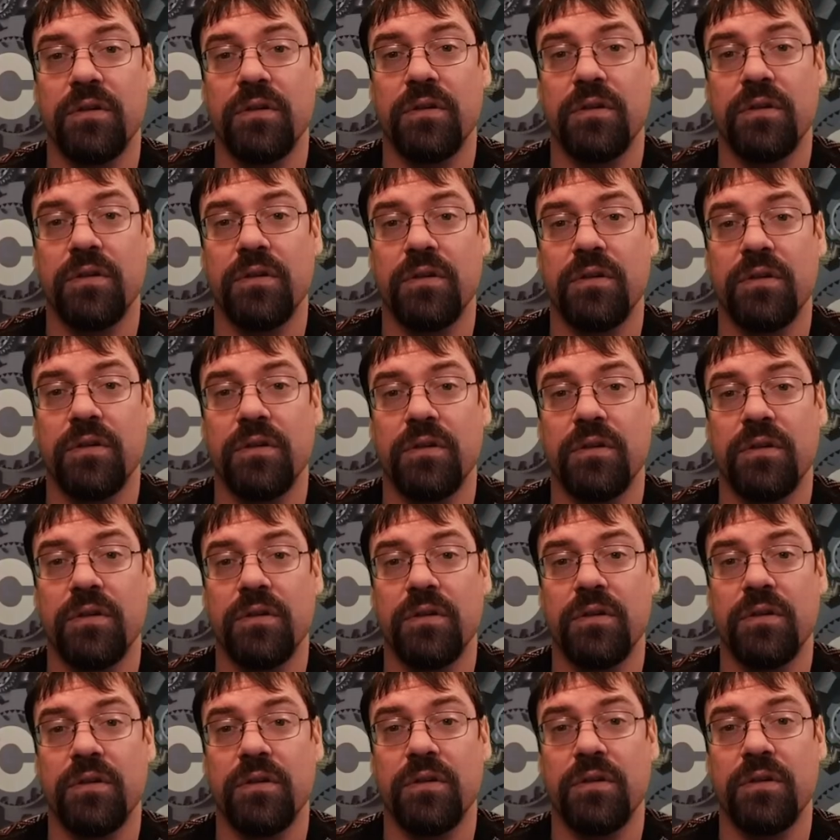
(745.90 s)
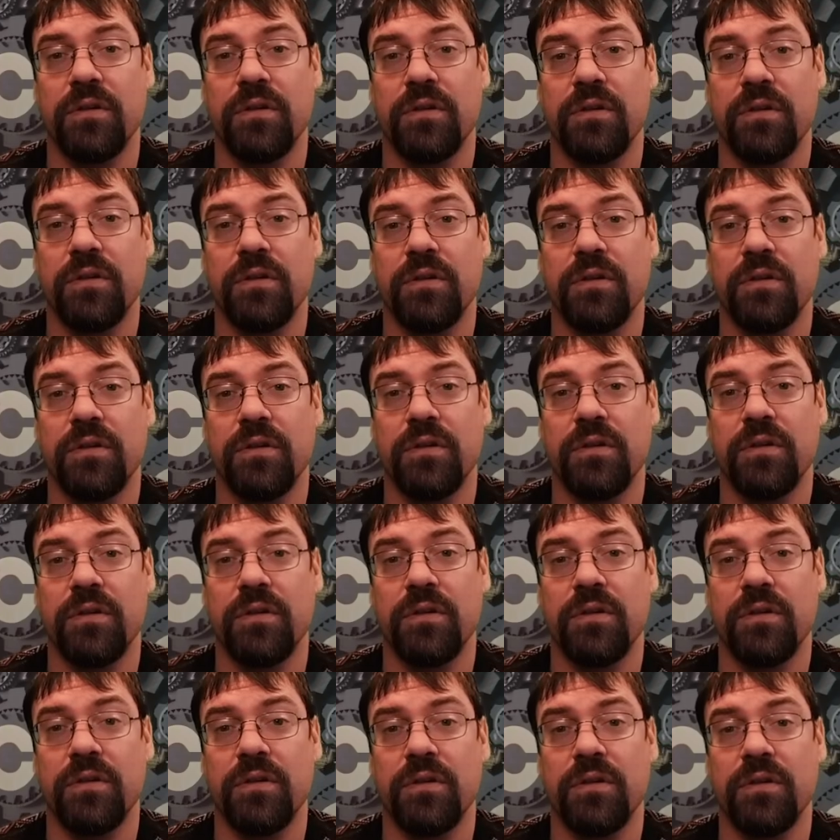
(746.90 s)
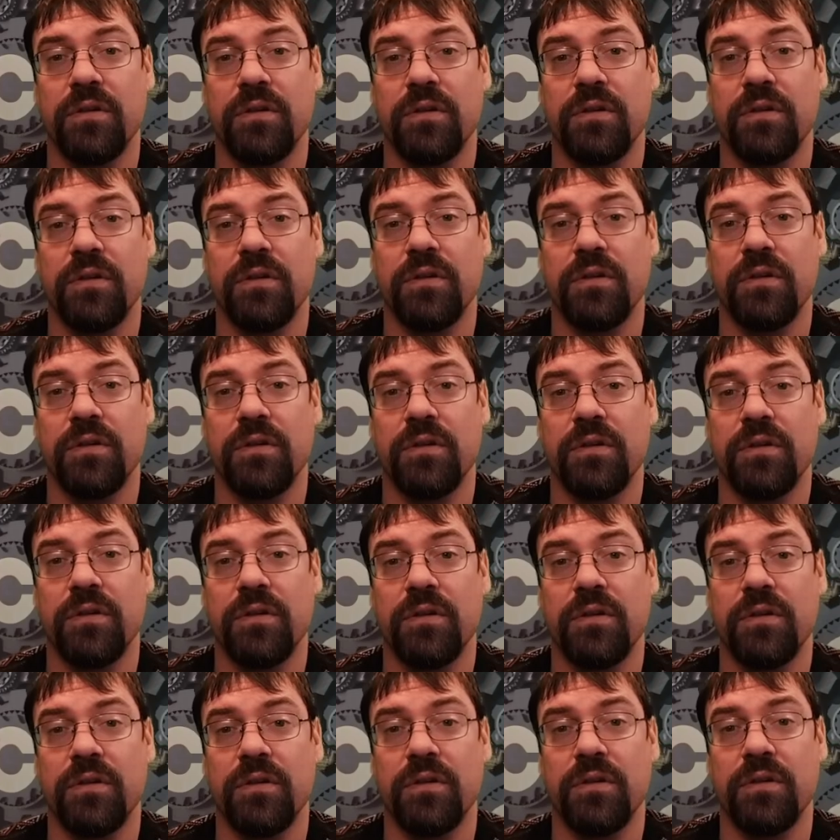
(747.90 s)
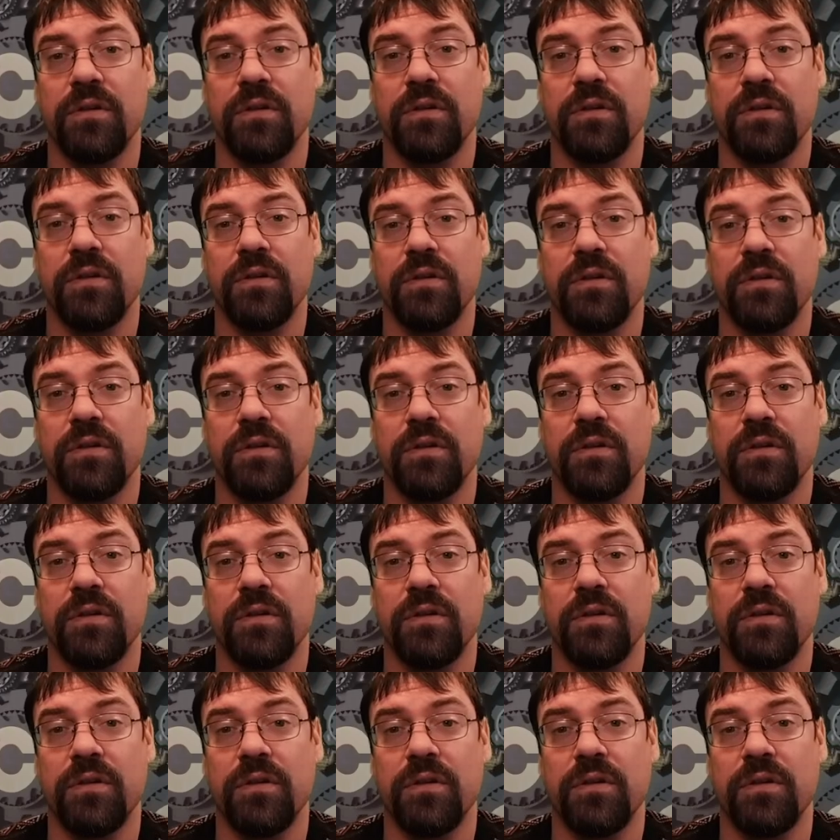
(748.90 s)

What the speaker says: This person isn't speaking.